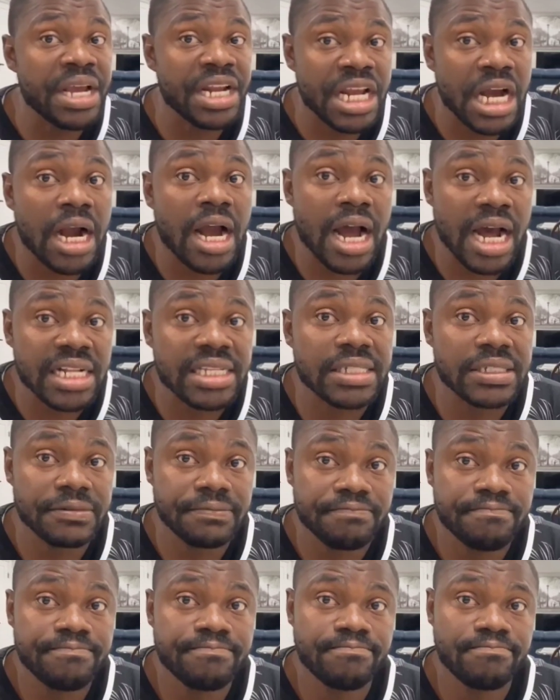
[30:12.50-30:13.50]
It may not
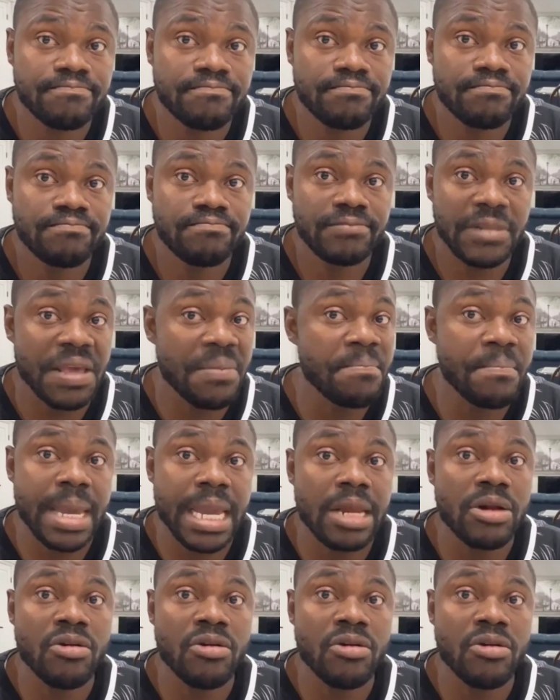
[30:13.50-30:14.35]
meet the requirement. The